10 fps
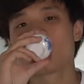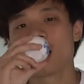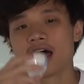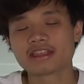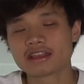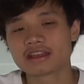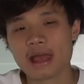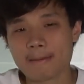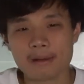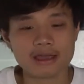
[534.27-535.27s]
I think
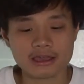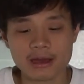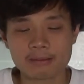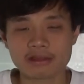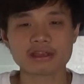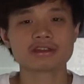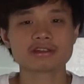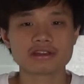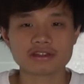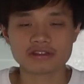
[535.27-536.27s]
that might come later
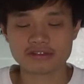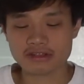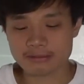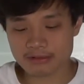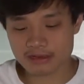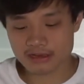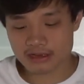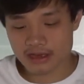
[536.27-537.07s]
in the steeping,